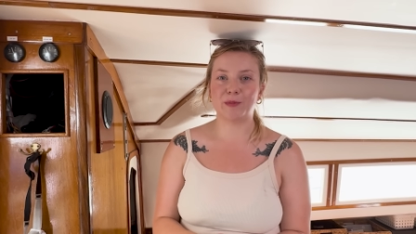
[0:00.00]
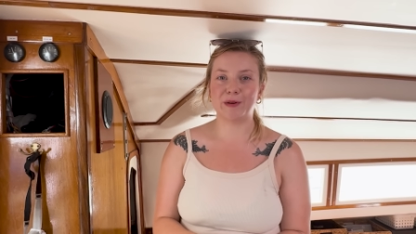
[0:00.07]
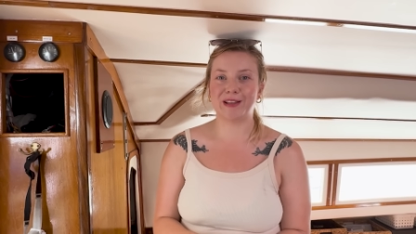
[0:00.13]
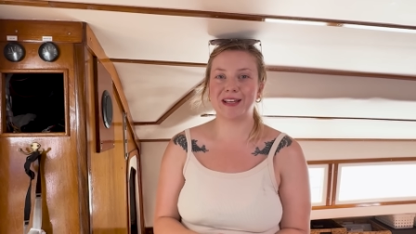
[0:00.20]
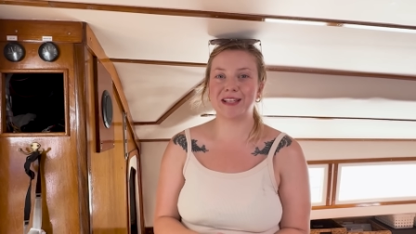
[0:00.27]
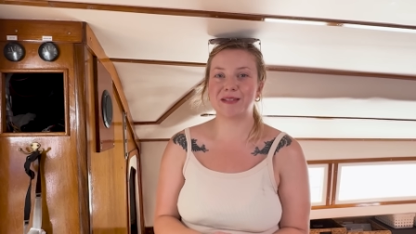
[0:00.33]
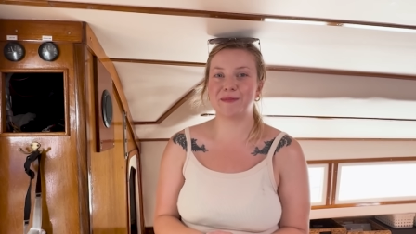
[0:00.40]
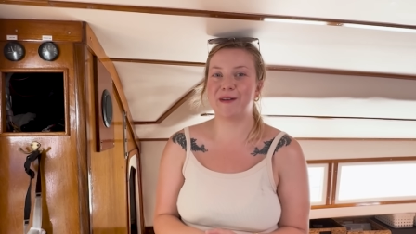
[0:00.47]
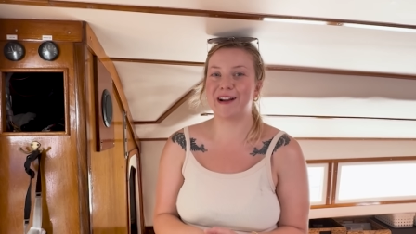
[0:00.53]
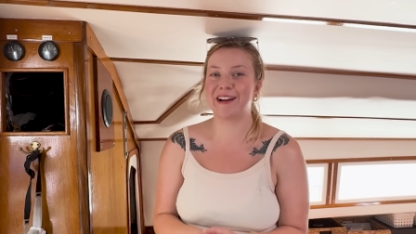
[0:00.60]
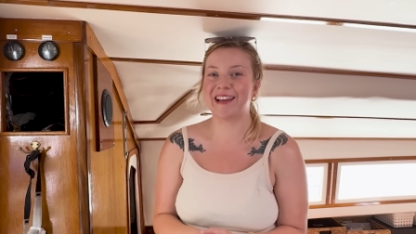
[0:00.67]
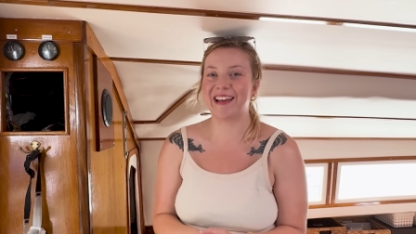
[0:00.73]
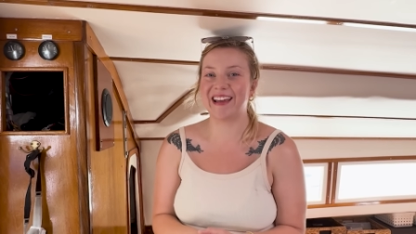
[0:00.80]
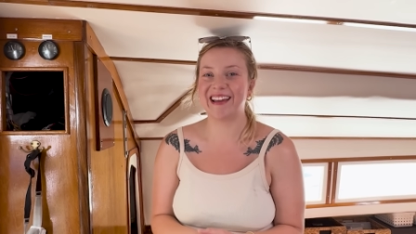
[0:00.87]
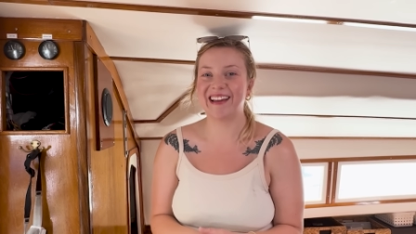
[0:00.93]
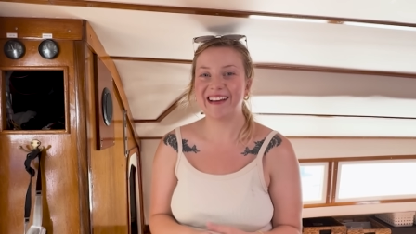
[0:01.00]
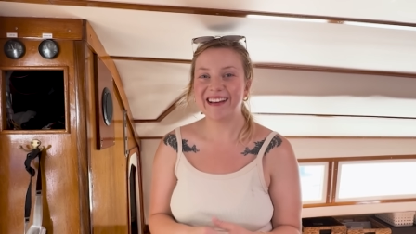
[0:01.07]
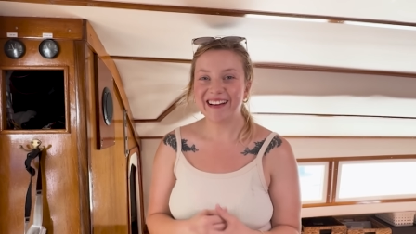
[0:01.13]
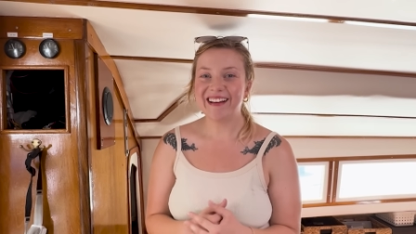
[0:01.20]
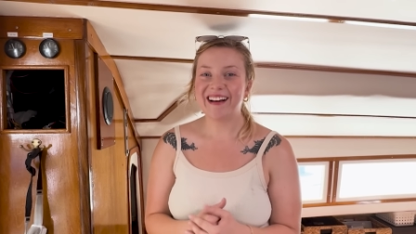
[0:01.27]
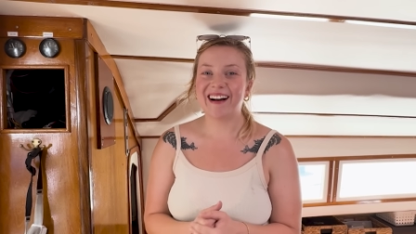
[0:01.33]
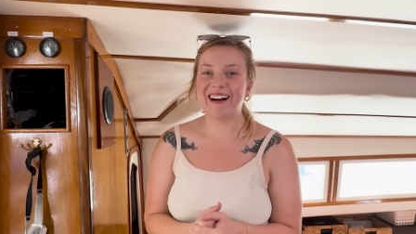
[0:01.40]
bit less money,
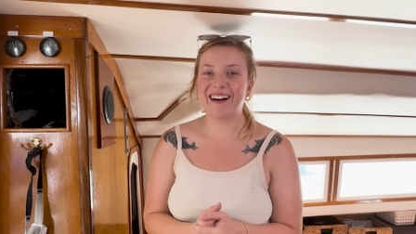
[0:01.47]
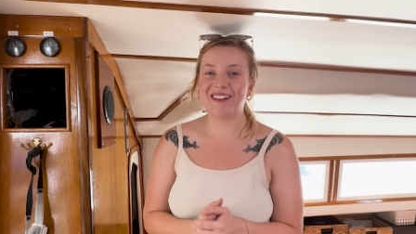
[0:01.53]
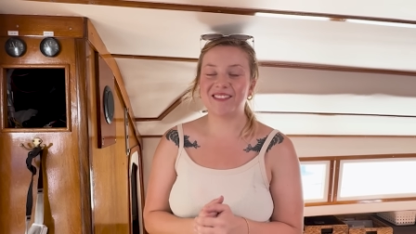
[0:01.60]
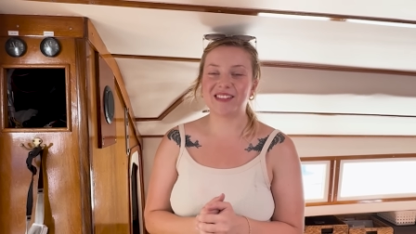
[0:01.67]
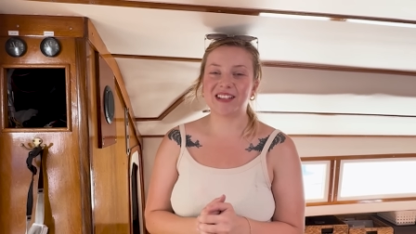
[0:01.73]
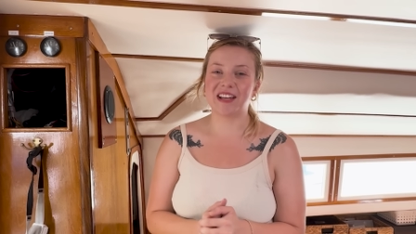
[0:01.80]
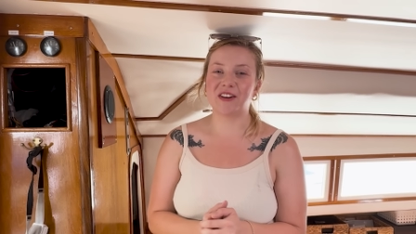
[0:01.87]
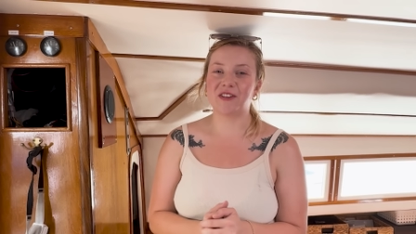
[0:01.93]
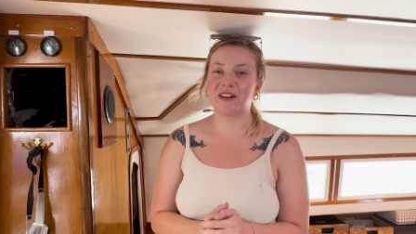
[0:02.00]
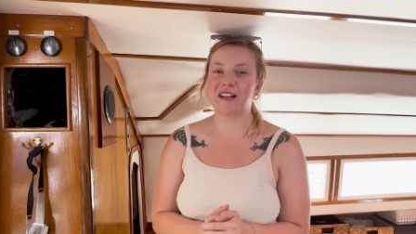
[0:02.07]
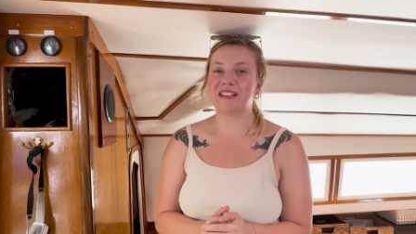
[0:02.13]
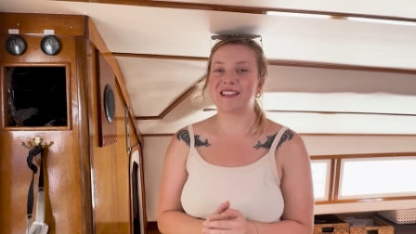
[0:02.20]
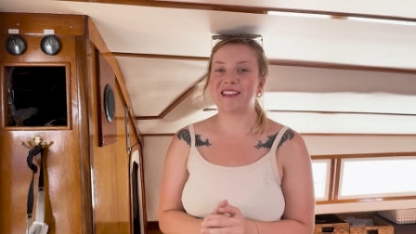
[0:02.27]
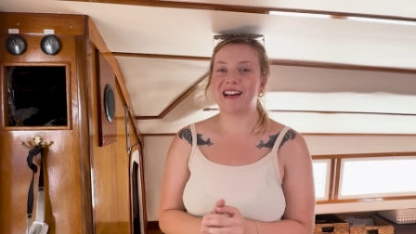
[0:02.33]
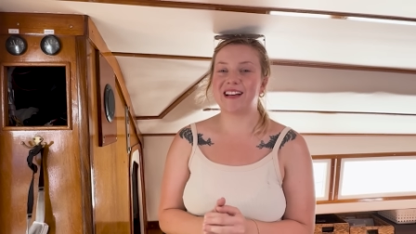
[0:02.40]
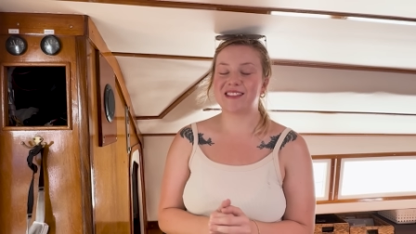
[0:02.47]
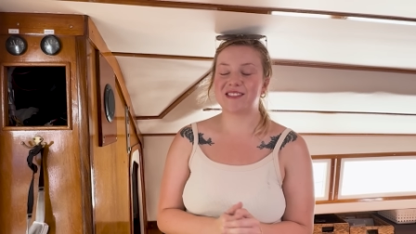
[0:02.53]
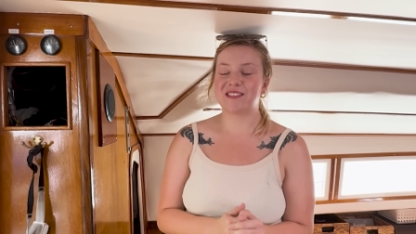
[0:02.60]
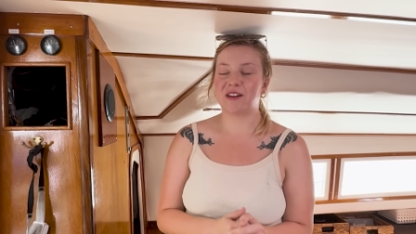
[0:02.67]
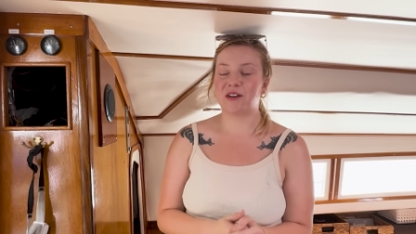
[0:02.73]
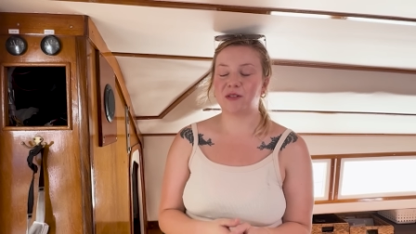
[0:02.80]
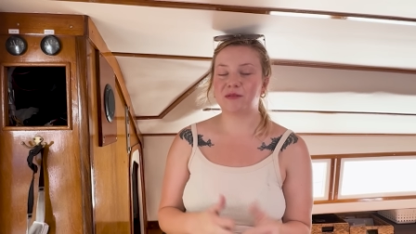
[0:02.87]
um, and they agreed to that.
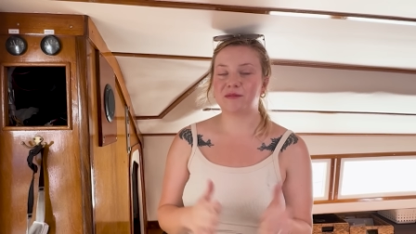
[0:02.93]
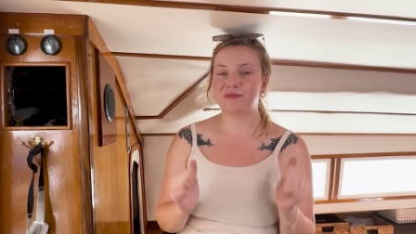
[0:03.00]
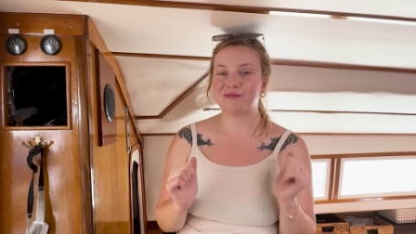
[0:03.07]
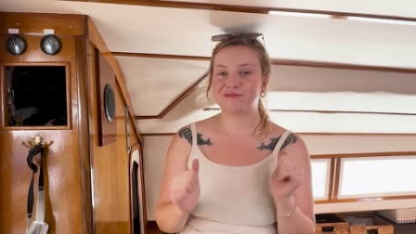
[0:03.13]
So